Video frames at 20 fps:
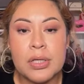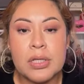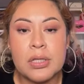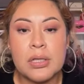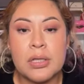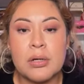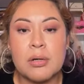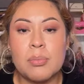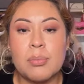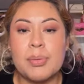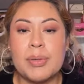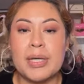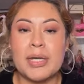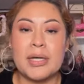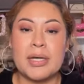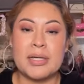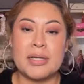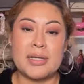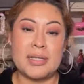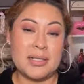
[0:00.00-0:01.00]
clear
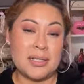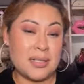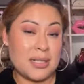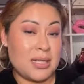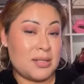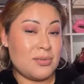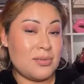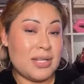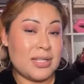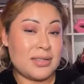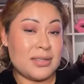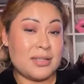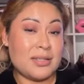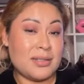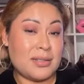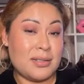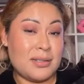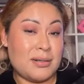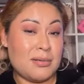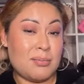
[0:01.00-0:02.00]
bag. I don't like the
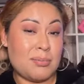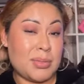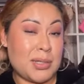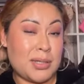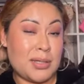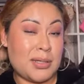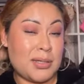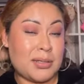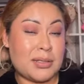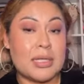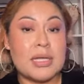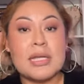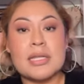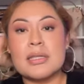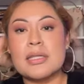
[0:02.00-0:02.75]
clear bag.